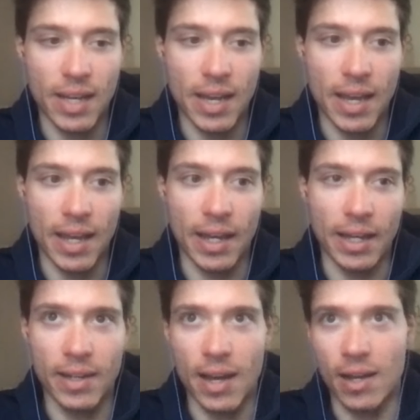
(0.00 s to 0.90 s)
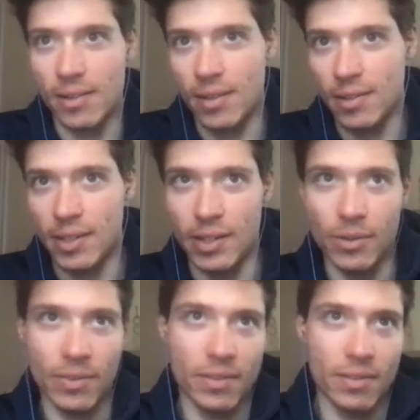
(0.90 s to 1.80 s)
and you
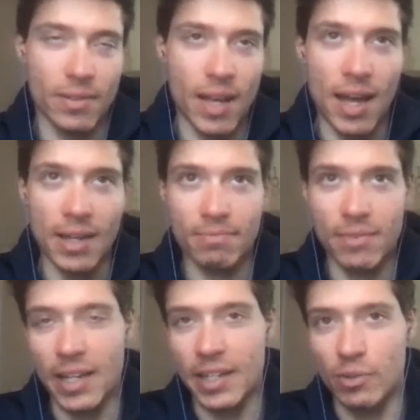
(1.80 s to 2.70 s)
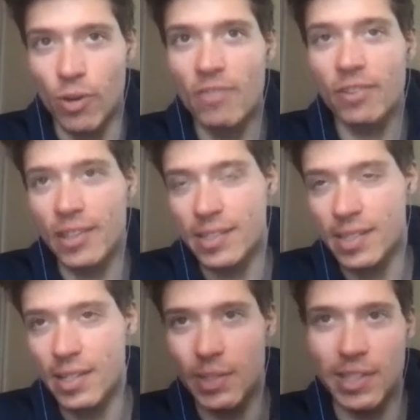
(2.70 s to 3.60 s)
know I can roughly
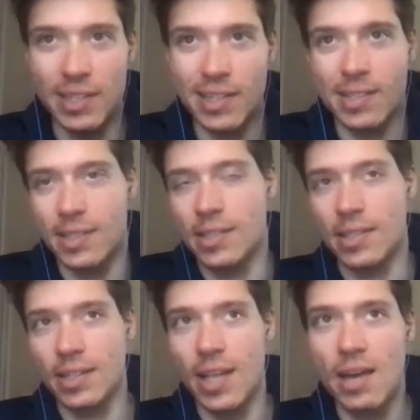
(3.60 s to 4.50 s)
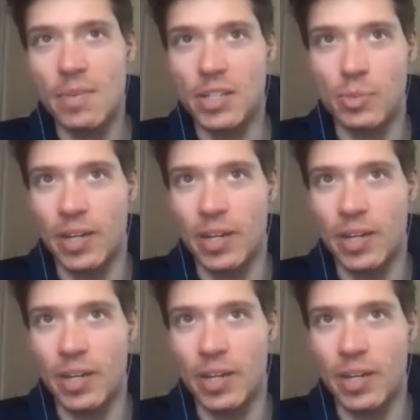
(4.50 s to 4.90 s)
see what the distance of the climb is,